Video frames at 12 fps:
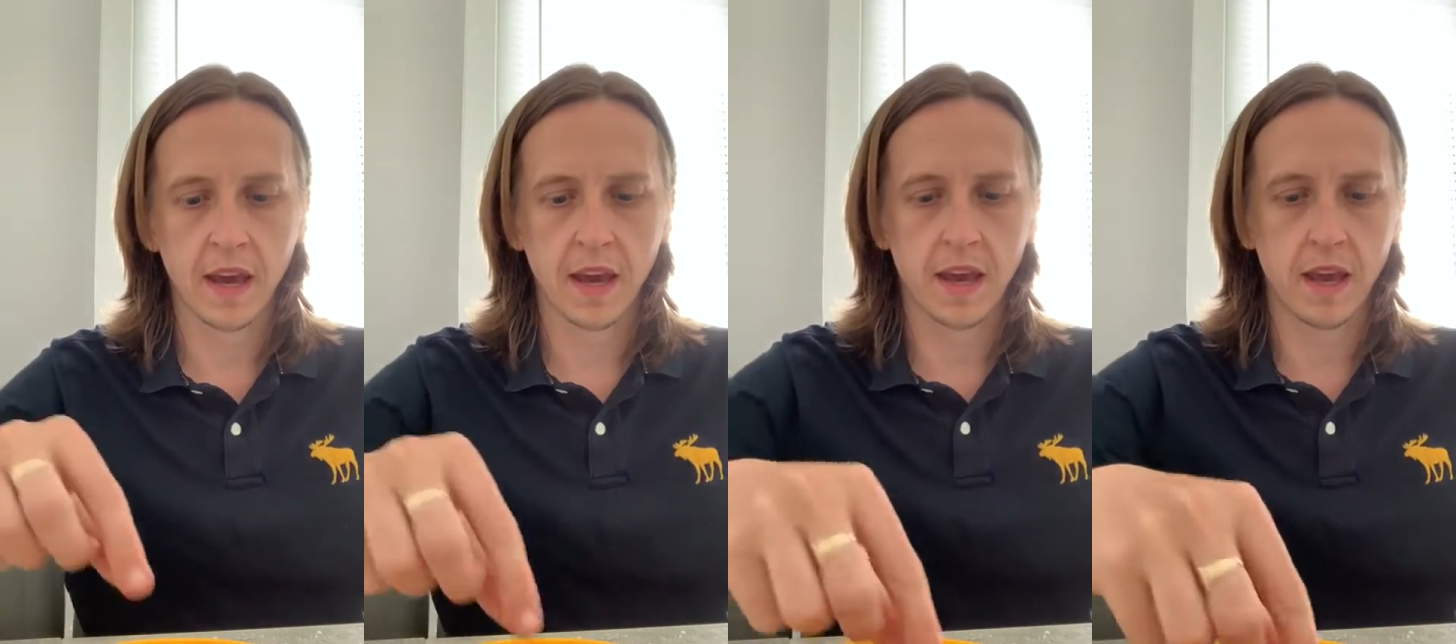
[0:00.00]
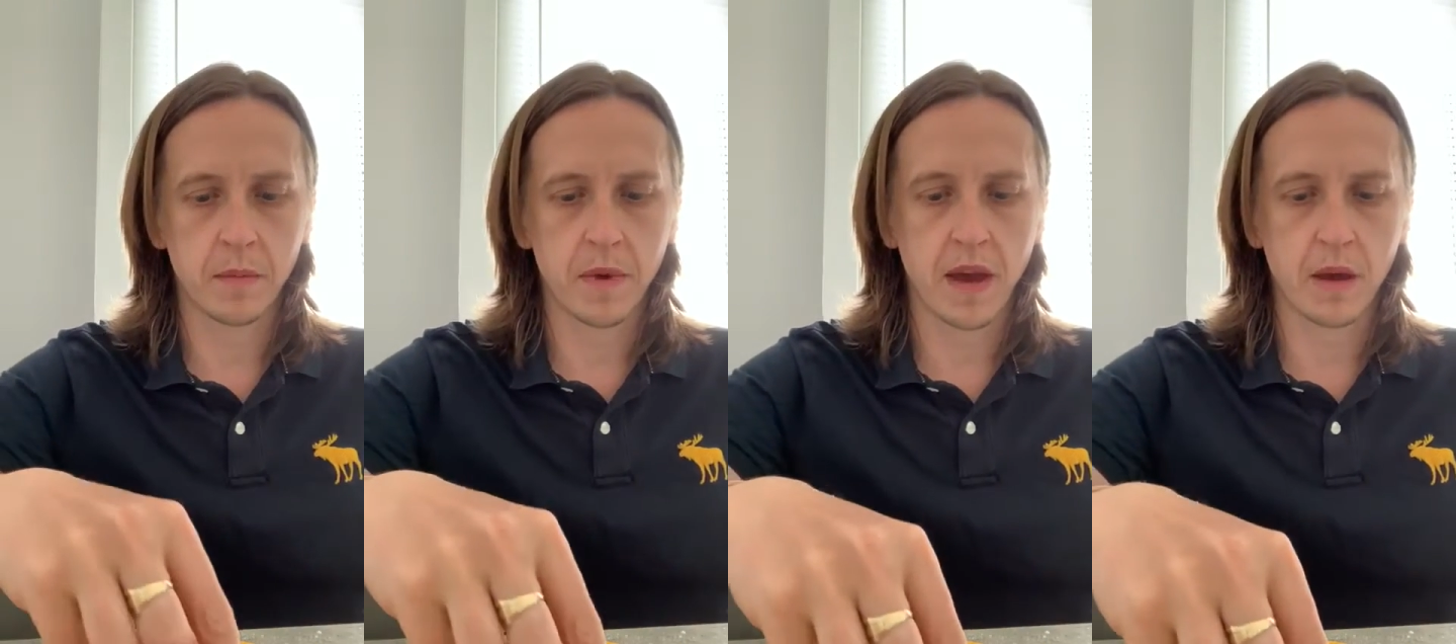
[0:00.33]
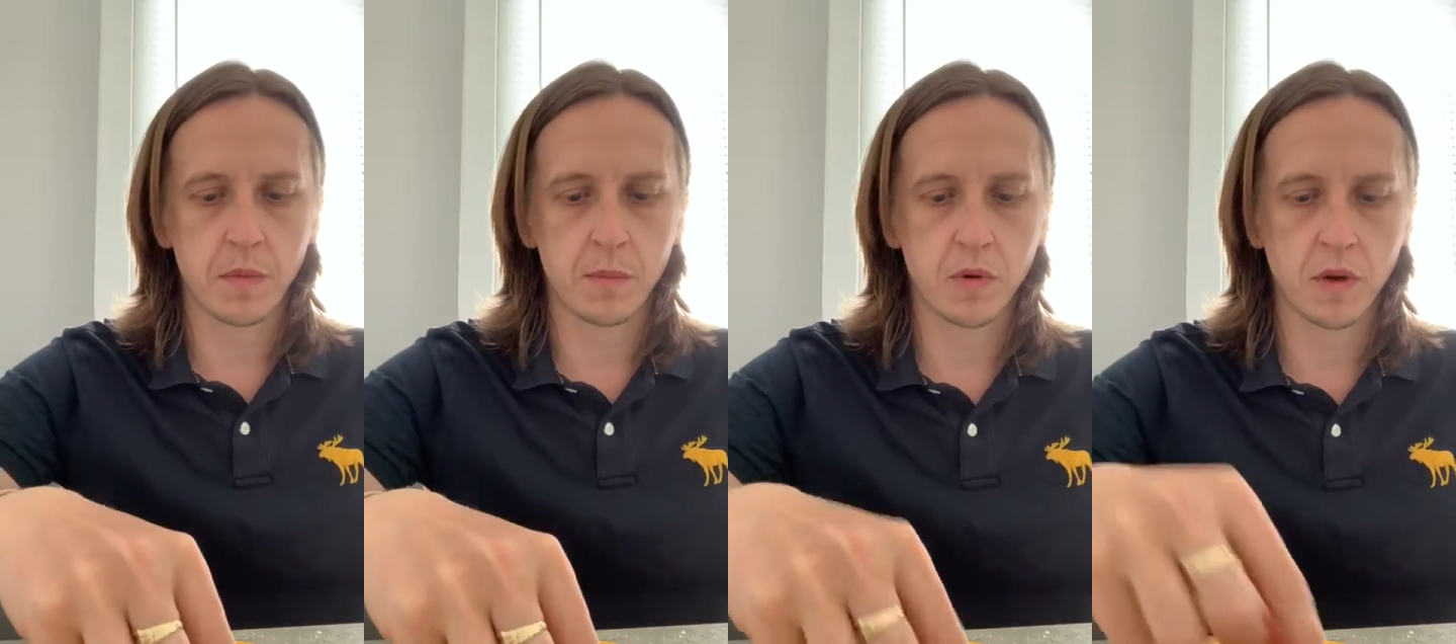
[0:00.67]

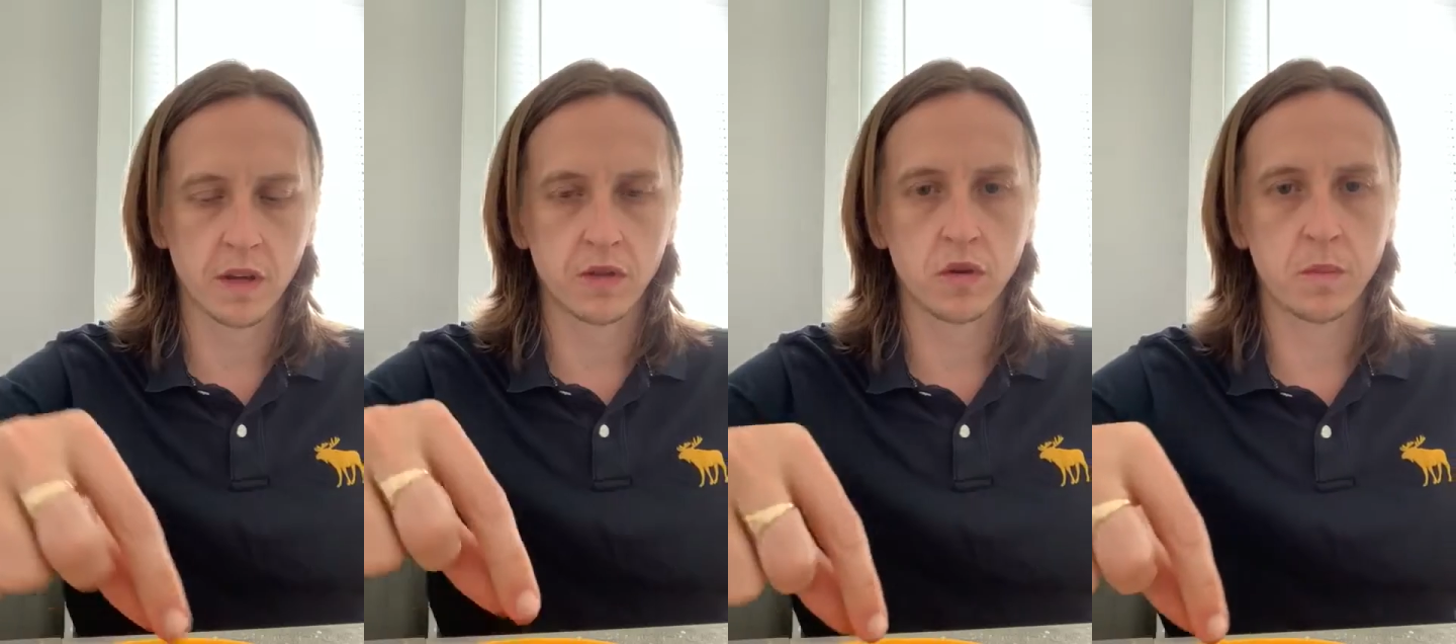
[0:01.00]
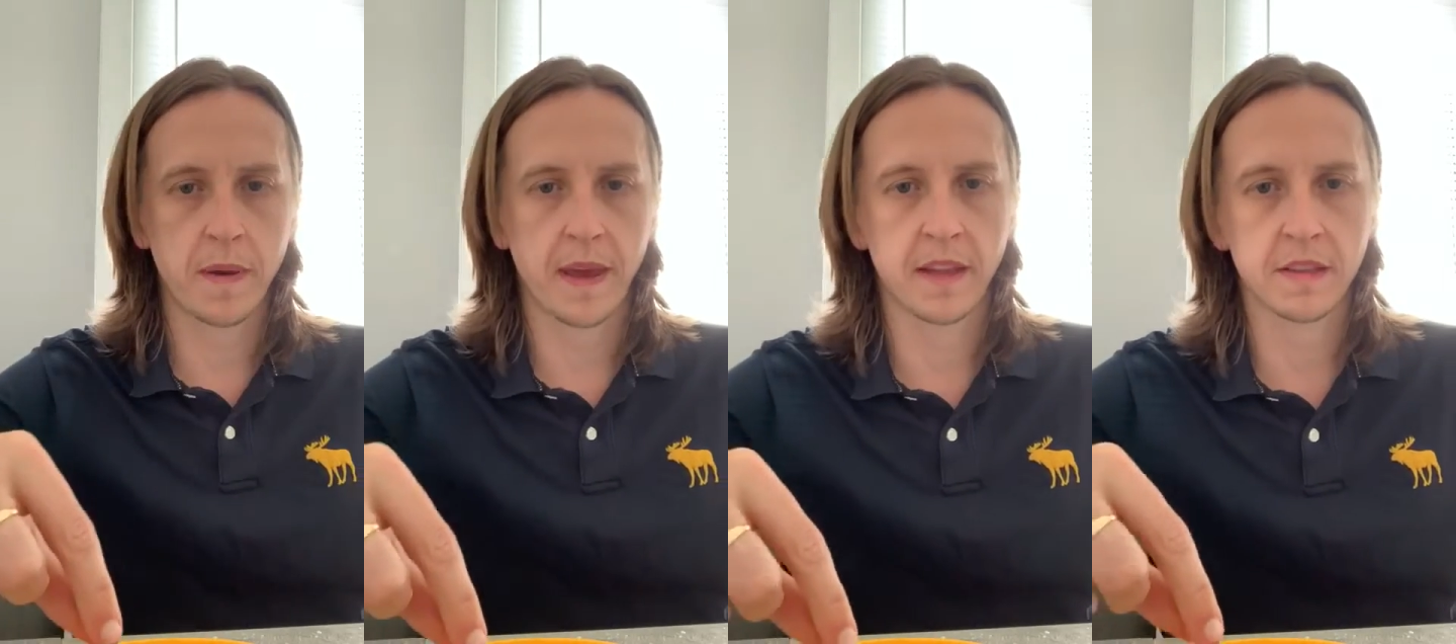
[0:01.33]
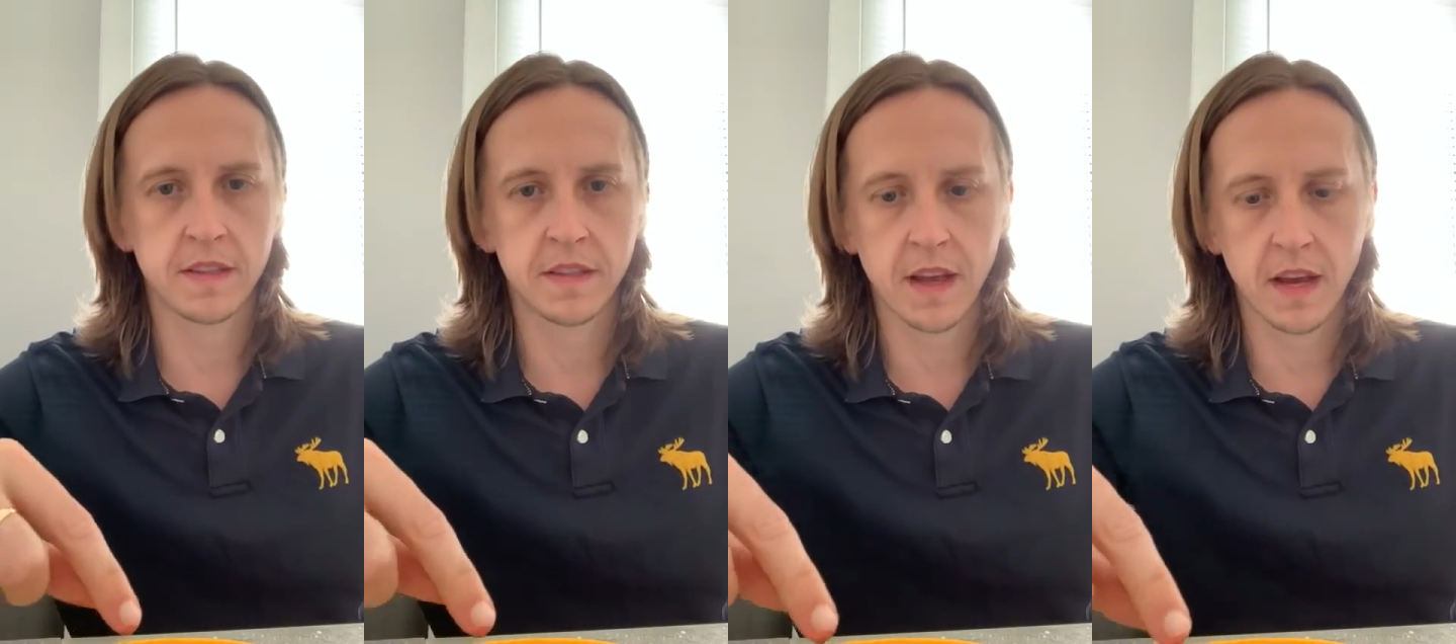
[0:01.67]
and we put a
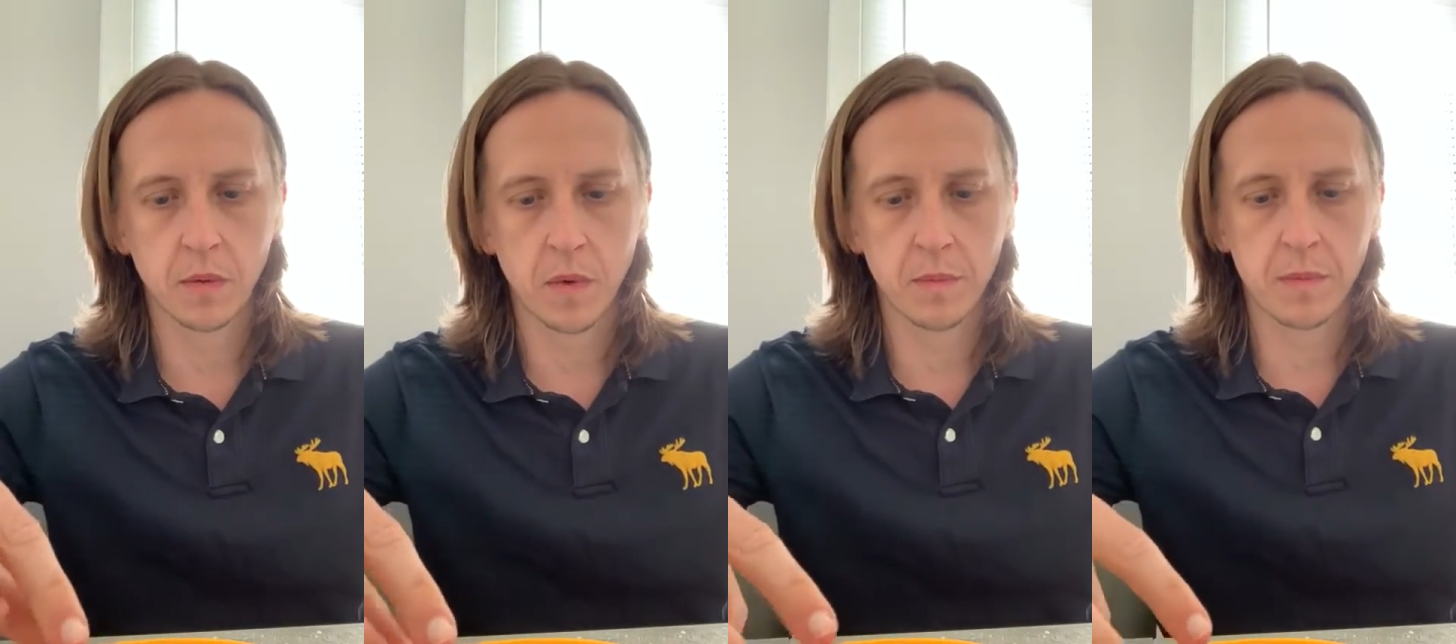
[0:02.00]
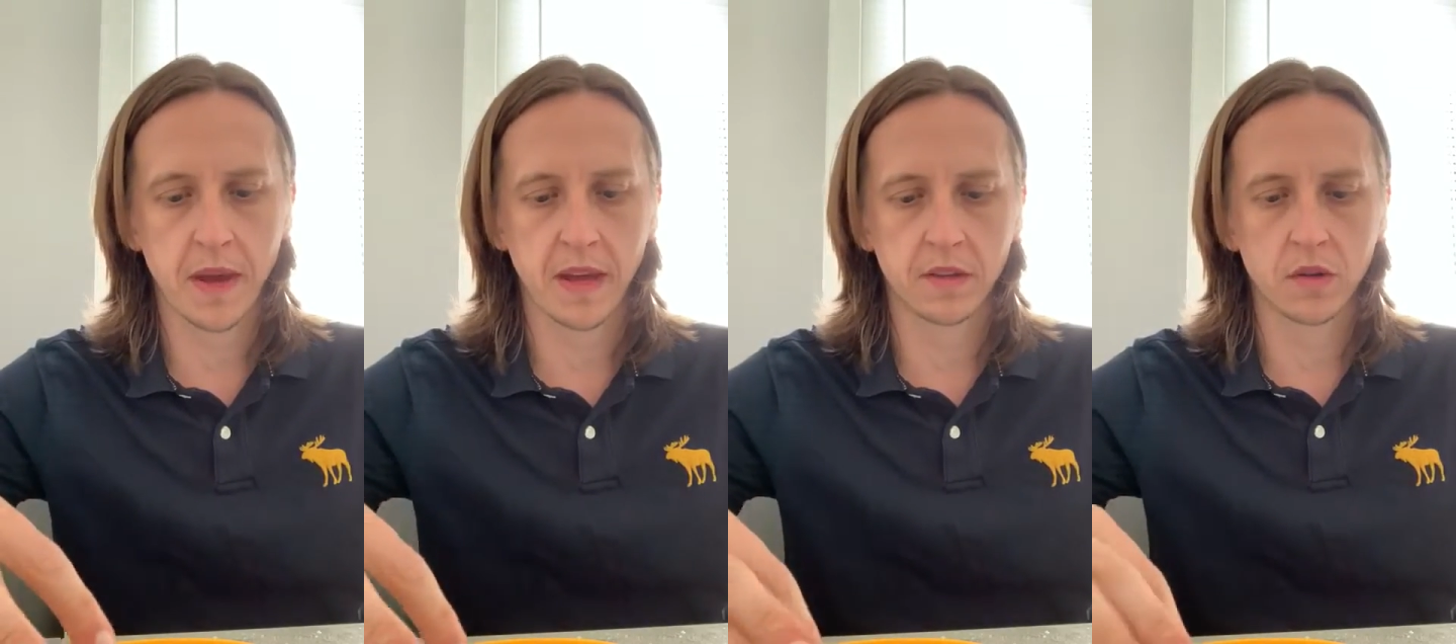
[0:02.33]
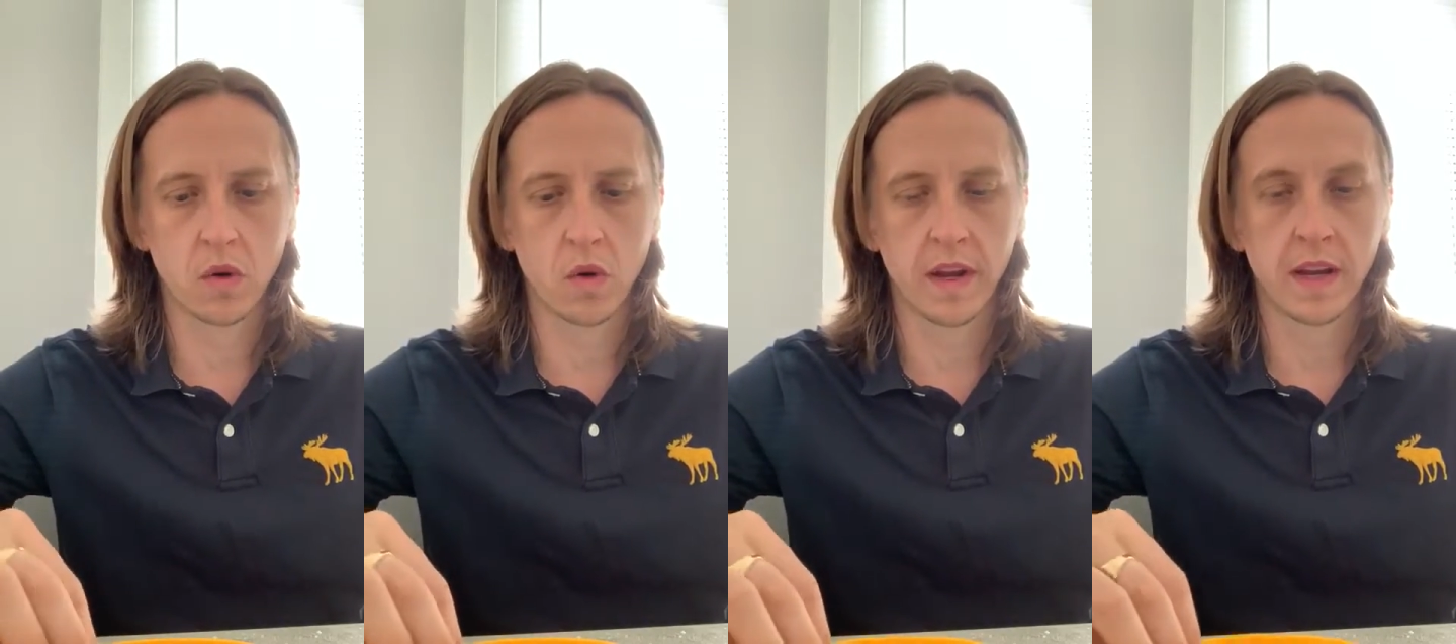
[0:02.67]
2p and a
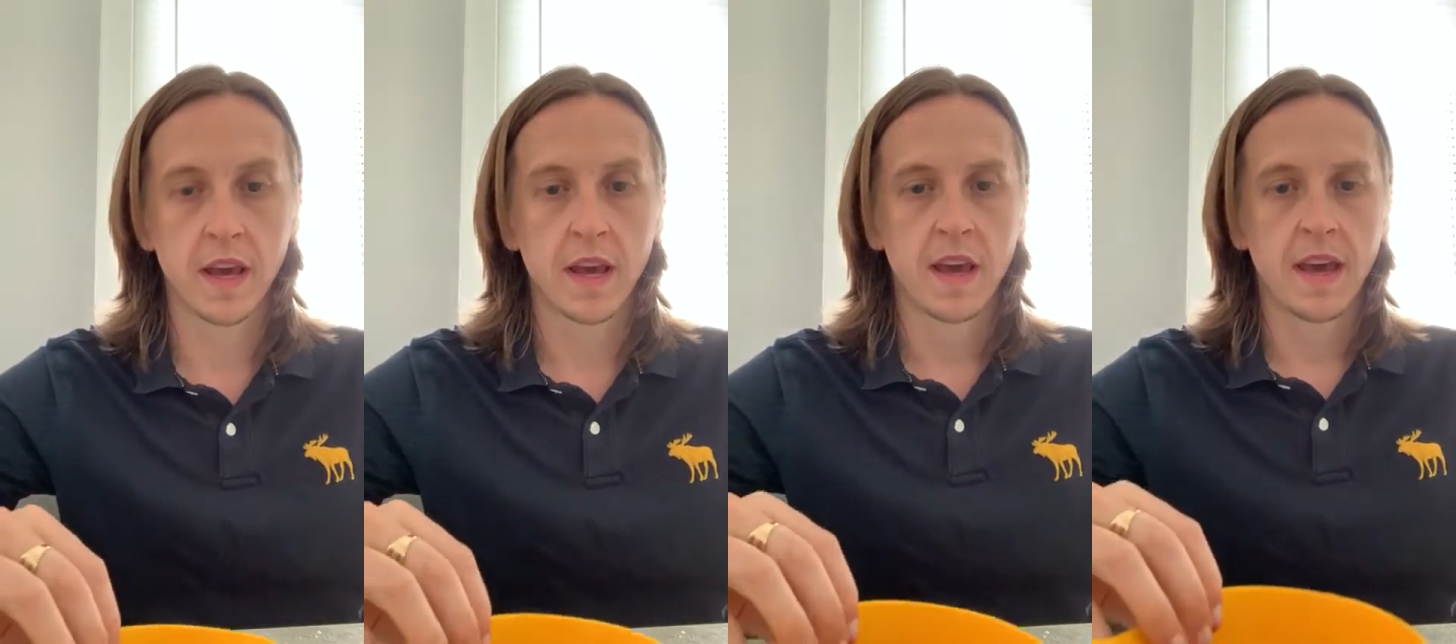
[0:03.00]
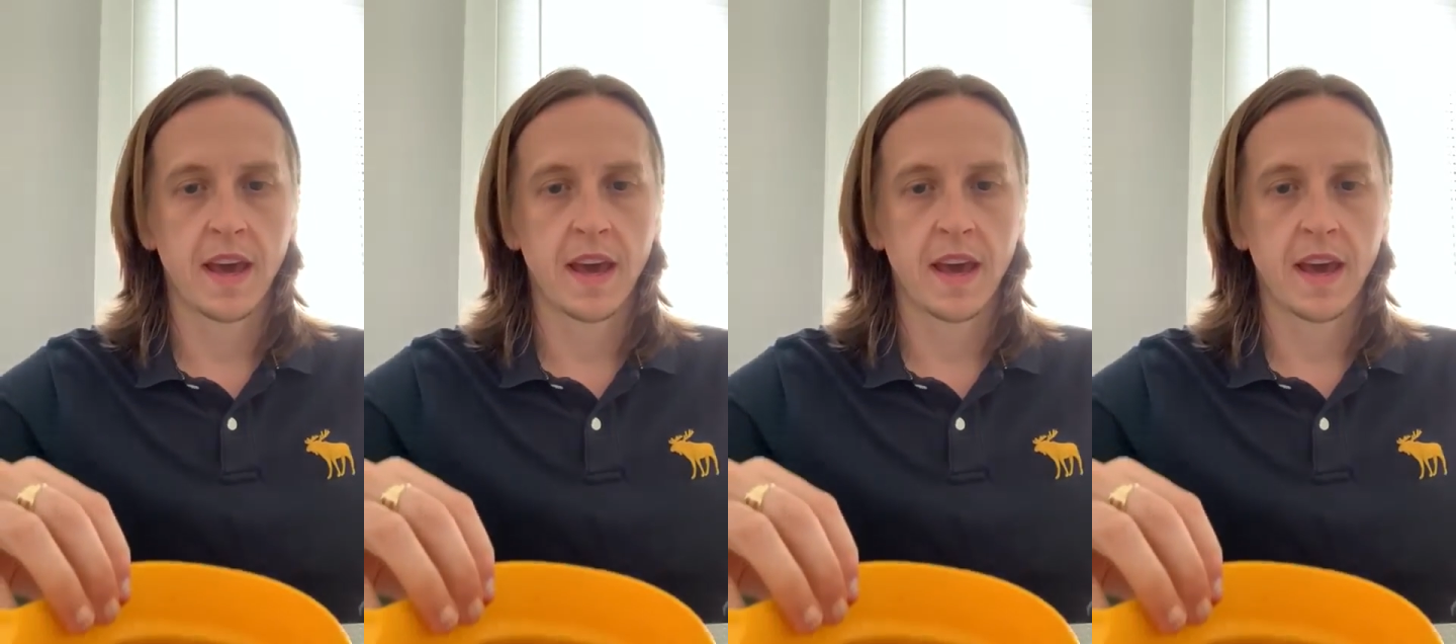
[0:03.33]
1p coin